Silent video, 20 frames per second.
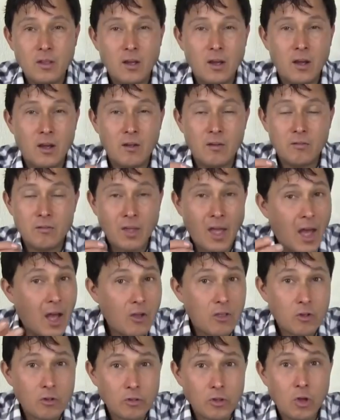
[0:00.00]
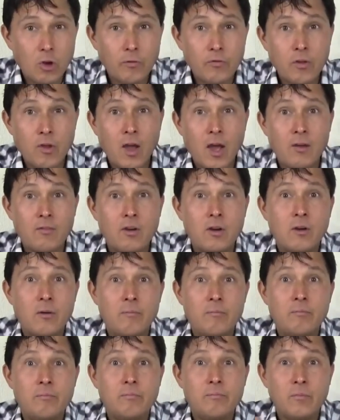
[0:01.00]
How you'll know if you have
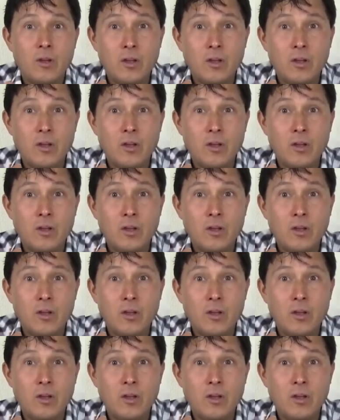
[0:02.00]
a